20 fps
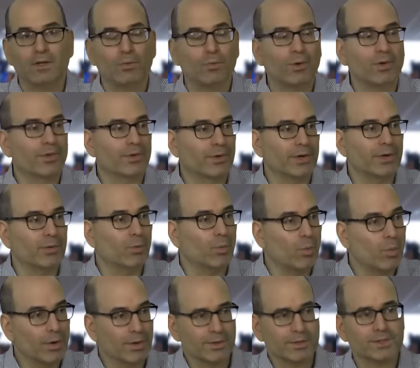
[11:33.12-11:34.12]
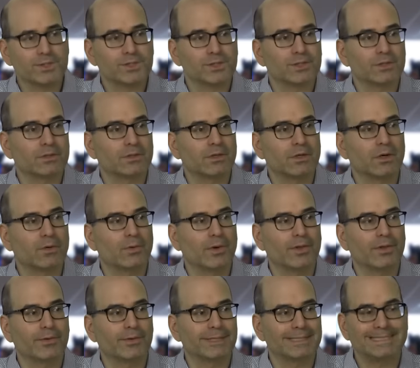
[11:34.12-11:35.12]
whether it worked or
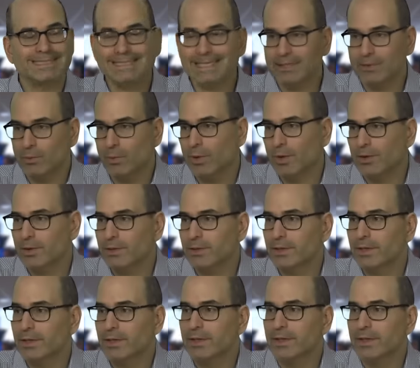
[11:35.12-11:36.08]
whether it didn't work.